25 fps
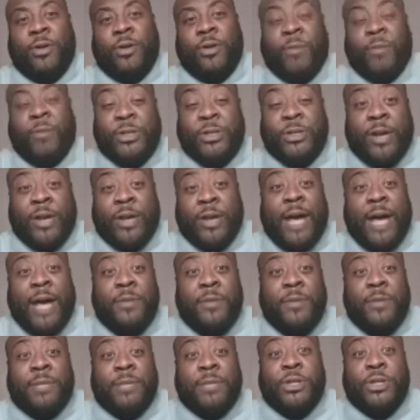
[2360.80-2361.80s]
what's going to
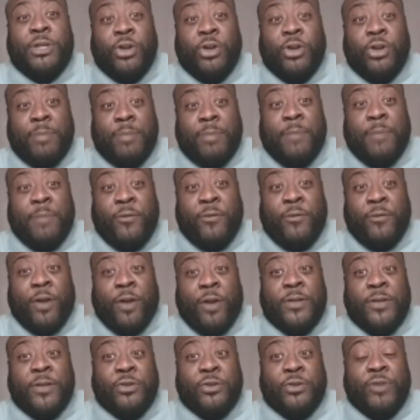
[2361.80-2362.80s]
happen is I'm going to turn the pay-per-view
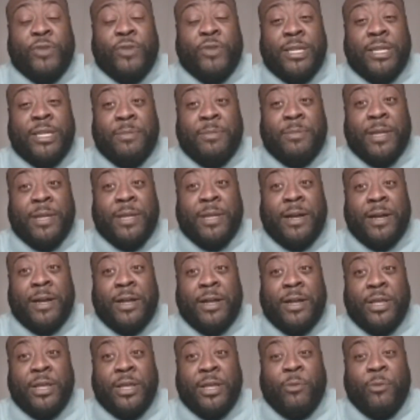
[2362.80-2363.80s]
off and go straight to
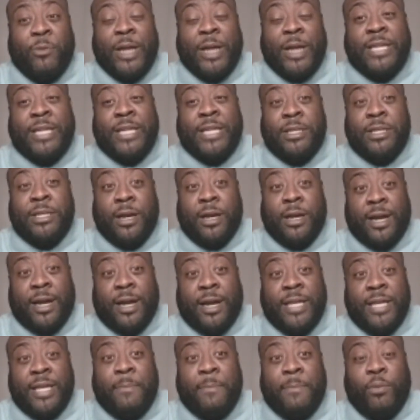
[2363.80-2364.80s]
watch
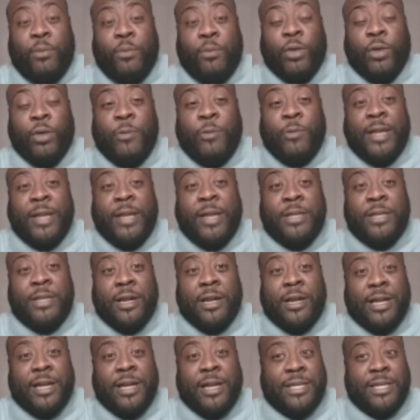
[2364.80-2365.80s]
that poorly ran
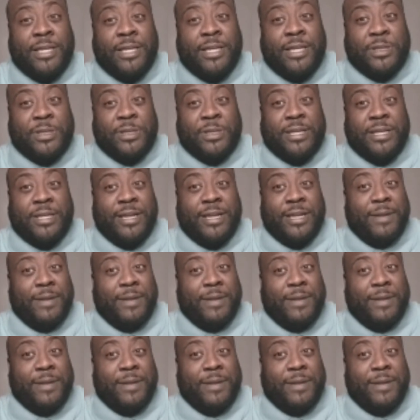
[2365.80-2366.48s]
dunk contest on Sunday night.